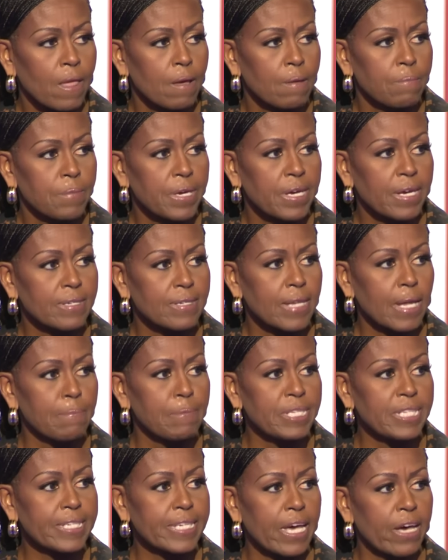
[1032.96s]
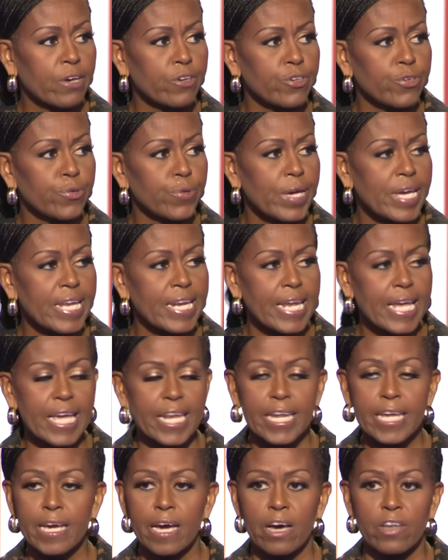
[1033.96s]
Because let me tell you, in
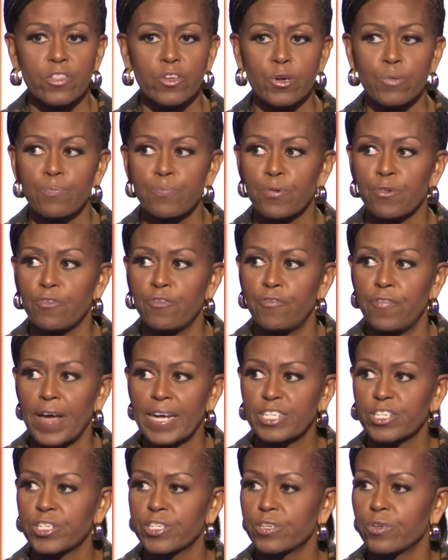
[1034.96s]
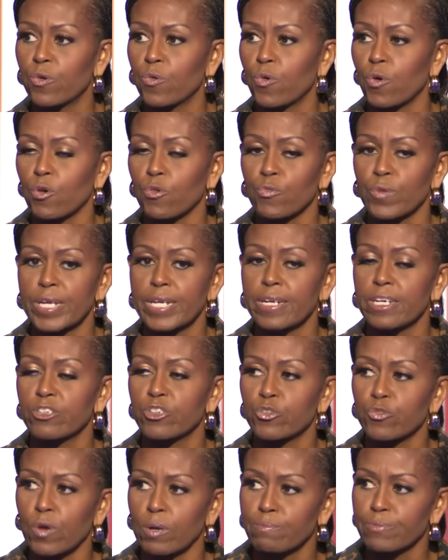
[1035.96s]
any other profession or arena,
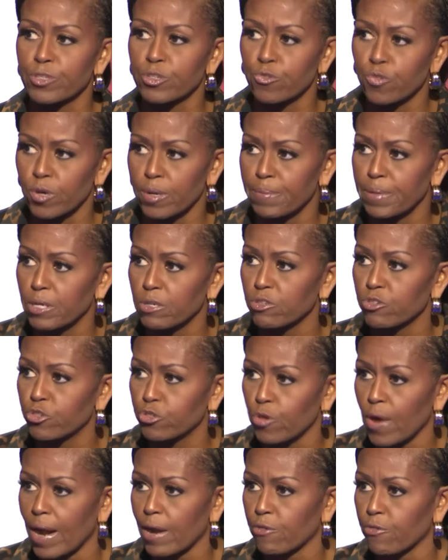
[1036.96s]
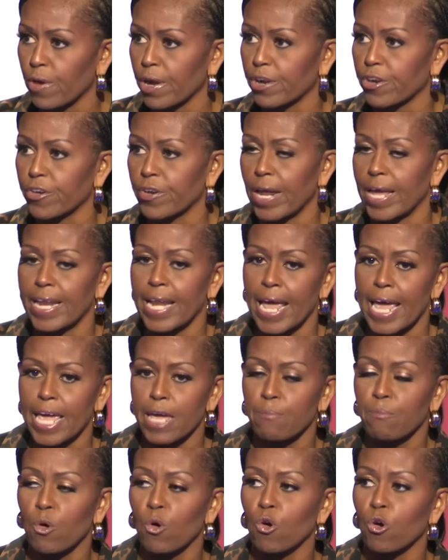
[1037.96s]
Trump's criminal track record and
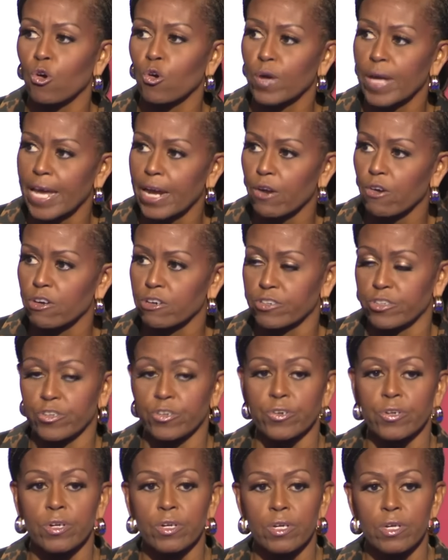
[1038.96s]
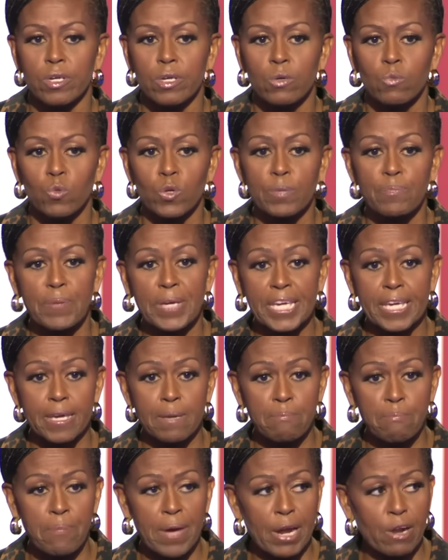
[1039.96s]
amoral character would be
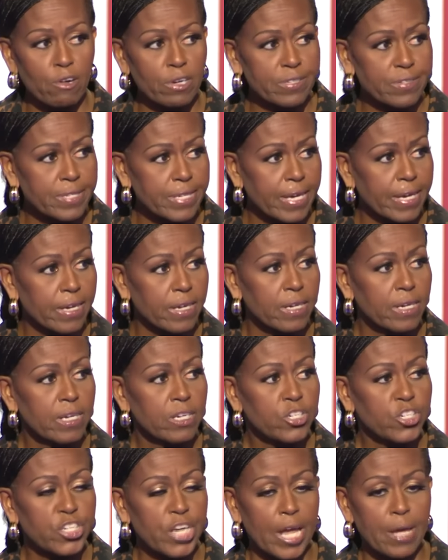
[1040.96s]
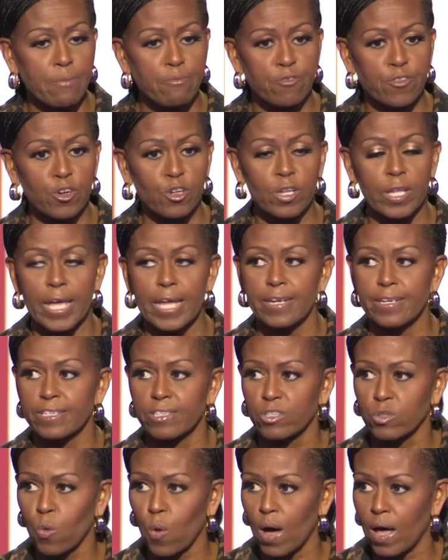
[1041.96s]
embarrassing, shameful, and
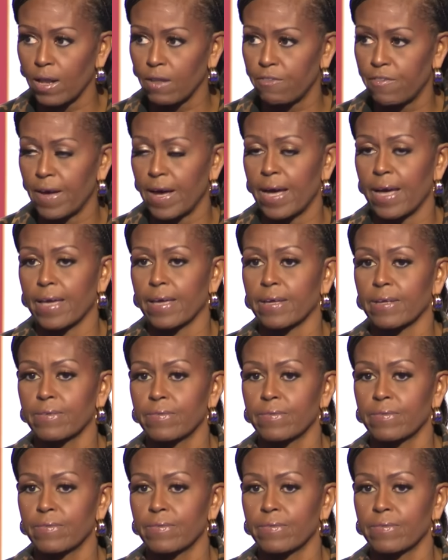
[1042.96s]
disqualifying.